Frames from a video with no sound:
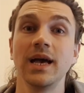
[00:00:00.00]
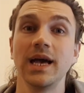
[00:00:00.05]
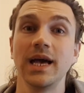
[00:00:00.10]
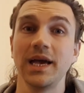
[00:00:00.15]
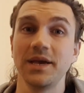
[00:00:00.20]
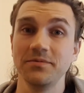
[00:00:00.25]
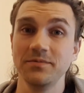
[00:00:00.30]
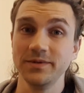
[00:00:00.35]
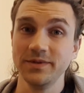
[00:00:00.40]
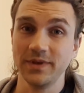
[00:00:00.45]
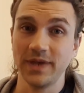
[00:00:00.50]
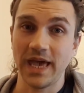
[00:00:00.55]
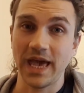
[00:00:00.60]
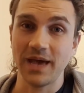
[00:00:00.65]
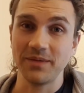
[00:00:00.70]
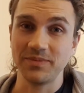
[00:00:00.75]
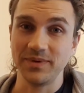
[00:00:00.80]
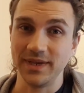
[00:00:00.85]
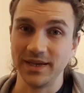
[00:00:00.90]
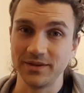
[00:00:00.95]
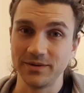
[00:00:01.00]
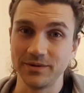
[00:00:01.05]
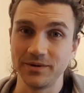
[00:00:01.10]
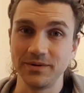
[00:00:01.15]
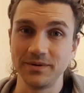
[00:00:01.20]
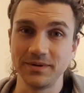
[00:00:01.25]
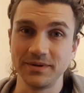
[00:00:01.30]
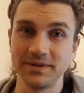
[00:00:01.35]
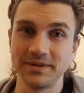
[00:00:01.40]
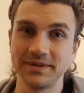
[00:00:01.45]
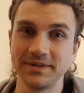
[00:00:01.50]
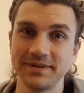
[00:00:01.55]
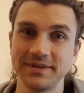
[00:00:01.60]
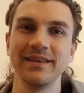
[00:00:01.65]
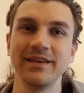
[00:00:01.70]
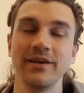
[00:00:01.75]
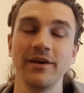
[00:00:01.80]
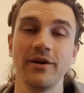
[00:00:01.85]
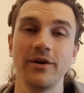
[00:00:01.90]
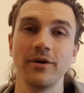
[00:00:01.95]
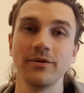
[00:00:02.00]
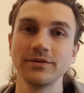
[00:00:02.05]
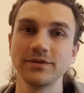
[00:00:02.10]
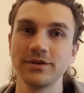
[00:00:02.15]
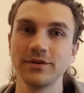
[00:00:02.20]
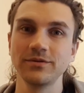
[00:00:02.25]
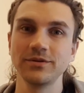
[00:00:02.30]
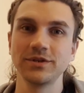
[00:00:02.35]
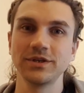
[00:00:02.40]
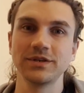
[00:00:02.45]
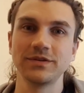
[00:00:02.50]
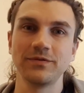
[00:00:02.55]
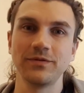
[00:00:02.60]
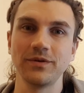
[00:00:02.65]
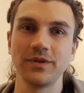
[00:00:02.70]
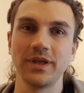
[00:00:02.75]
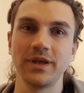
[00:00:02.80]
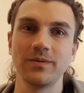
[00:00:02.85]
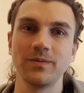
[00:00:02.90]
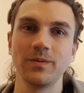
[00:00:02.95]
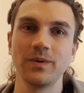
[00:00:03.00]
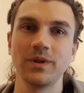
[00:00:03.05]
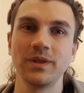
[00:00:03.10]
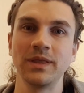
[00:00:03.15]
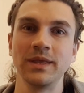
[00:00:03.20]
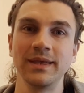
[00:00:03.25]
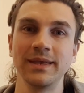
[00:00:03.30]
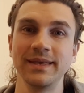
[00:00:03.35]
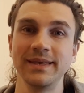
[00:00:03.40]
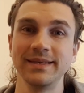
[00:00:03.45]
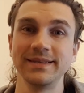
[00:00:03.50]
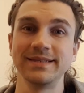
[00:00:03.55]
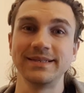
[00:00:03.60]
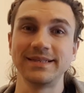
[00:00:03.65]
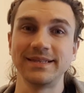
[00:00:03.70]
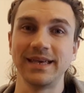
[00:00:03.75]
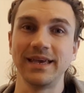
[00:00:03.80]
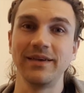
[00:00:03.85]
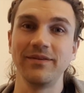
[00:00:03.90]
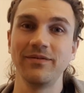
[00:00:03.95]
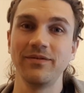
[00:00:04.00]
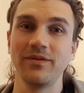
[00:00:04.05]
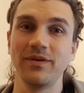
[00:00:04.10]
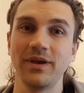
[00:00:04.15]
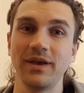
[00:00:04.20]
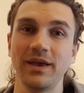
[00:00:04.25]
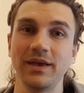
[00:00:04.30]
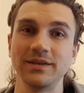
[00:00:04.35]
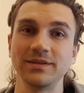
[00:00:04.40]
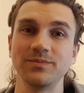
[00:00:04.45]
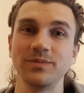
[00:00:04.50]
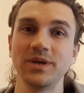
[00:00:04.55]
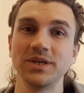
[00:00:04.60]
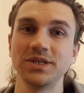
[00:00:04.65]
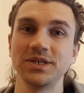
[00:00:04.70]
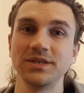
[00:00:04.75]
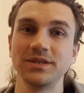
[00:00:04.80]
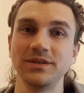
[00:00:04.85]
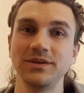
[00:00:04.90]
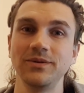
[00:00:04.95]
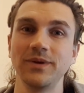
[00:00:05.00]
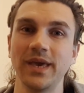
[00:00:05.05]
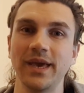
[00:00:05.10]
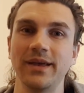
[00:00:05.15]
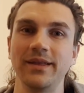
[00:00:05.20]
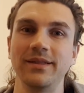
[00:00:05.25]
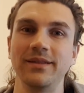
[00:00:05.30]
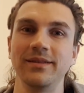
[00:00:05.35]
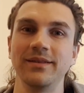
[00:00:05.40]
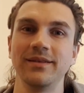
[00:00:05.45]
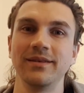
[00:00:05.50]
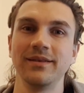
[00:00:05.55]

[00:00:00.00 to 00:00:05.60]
I wasn't happy at all. Also, just for that one, save as much as you can.